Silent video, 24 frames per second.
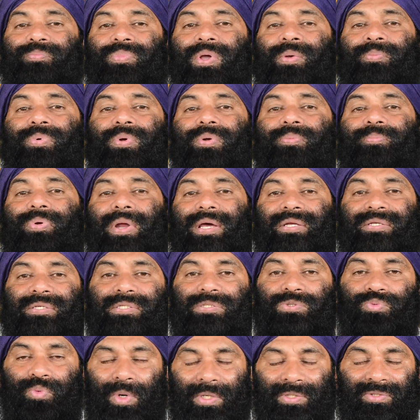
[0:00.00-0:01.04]
People
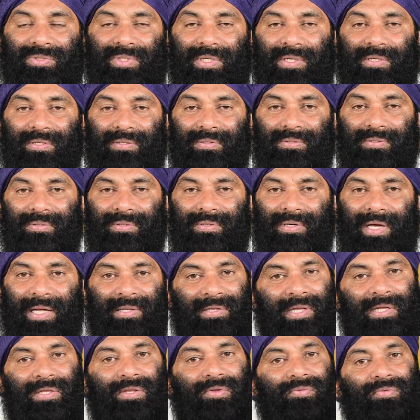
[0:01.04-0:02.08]
practice one thing
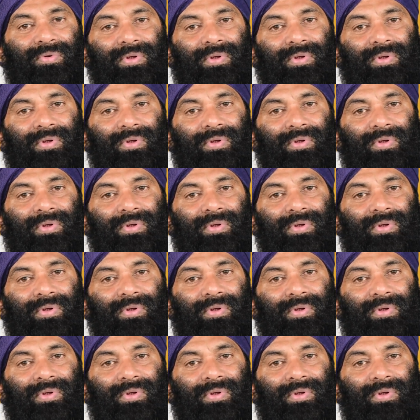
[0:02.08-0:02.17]
and then they